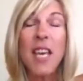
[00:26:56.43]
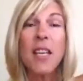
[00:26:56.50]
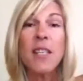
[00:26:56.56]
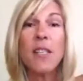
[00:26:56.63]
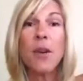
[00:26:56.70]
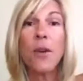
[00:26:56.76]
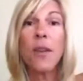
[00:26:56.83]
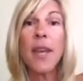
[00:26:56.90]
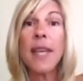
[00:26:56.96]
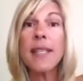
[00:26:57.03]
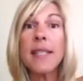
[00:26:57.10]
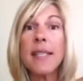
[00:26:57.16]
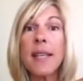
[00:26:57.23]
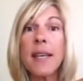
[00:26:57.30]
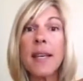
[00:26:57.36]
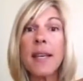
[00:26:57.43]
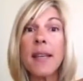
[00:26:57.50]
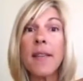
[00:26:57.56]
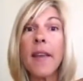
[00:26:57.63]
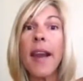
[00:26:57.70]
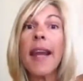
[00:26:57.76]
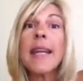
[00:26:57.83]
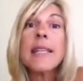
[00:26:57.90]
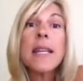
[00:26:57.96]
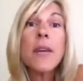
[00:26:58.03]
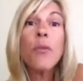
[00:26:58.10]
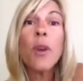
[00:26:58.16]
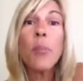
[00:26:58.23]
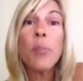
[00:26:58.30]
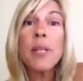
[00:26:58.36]
So there's the LinkedIn
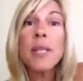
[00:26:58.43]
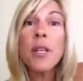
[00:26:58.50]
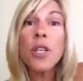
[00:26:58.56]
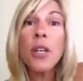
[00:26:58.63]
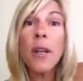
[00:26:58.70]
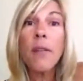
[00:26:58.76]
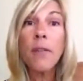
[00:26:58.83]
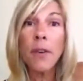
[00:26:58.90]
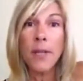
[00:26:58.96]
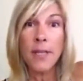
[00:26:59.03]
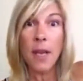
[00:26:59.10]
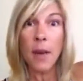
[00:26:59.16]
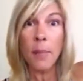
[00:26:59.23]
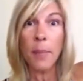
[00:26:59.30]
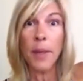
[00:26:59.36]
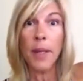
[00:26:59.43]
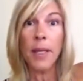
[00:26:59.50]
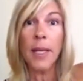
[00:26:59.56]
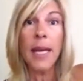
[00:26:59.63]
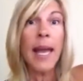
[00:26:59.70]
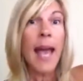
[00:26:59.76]
repositioning, for example.